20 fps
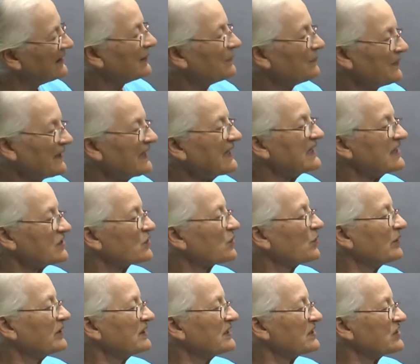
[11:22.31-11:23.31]
Pete is
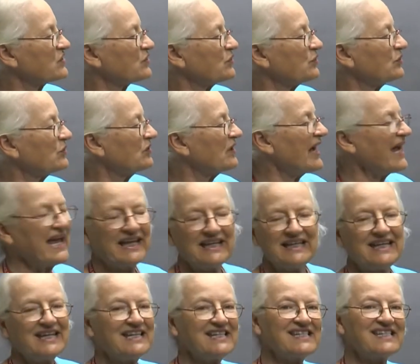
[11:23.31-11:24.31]
going to school and
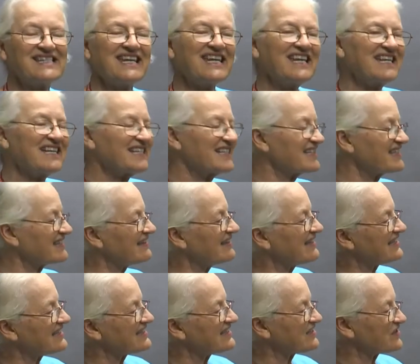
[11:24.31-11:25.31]
he sings
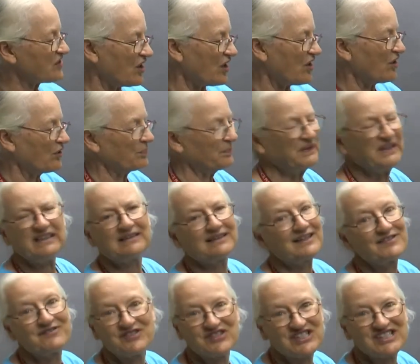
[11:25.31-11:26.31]
this song. Pete
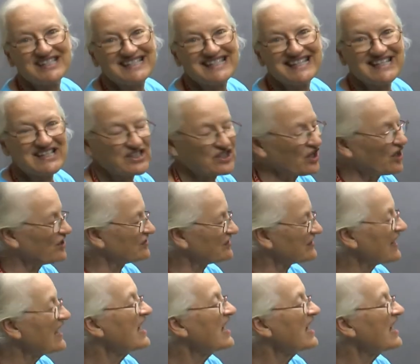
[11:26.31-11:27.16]
loves to sing songs.